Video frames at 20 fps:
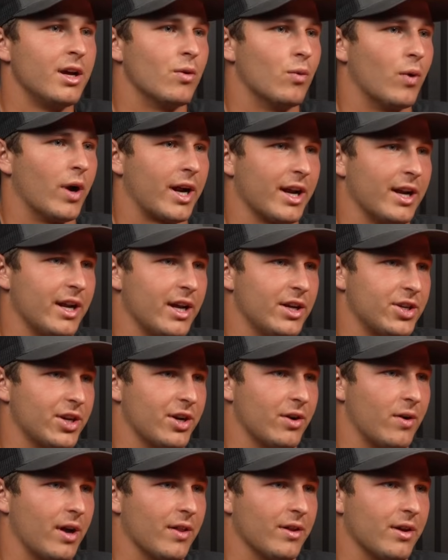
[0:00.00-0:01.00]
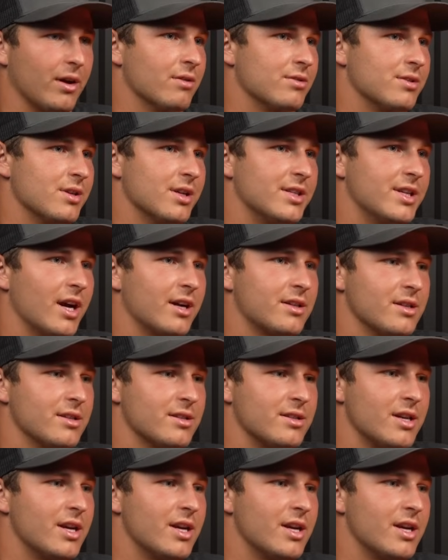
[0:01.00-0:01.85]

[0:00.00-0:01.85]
recognition around the University of Texas.